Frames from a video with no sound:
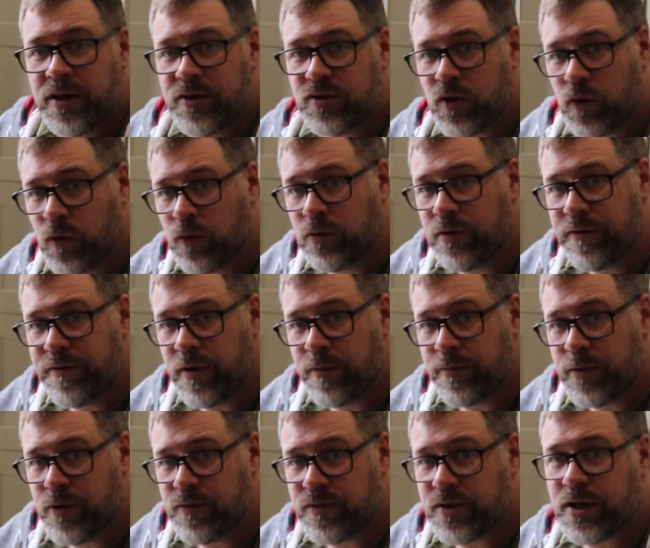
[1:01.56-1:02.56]
it's all of your
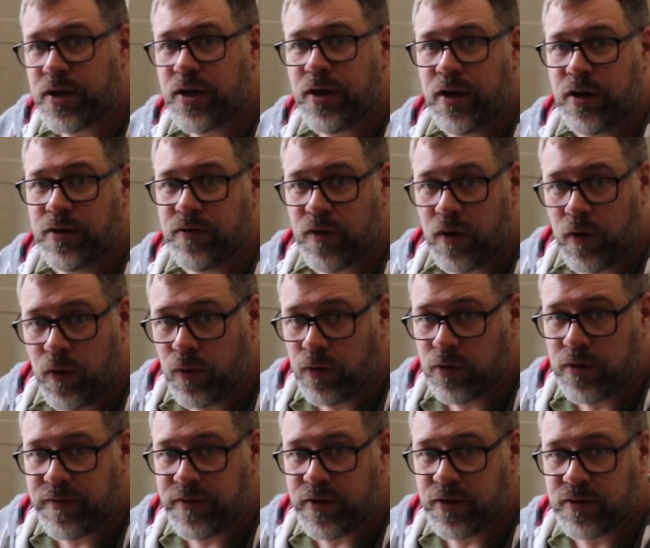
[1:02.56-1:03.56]
music and
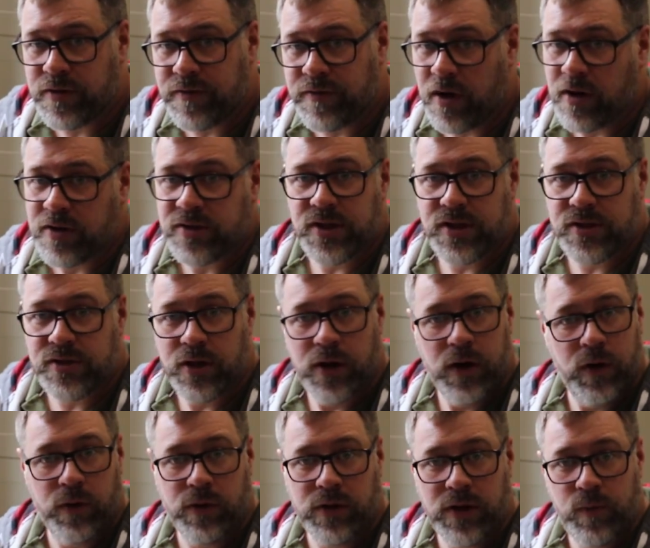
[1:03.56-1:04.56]
all of your devices
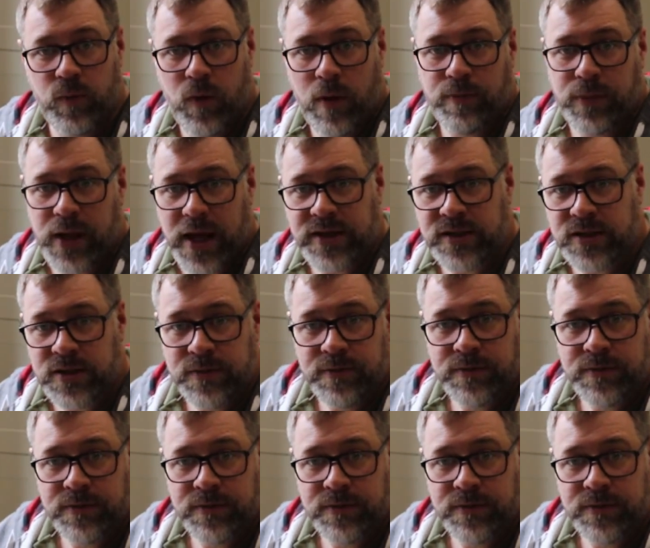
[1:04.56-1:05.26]
all in one place.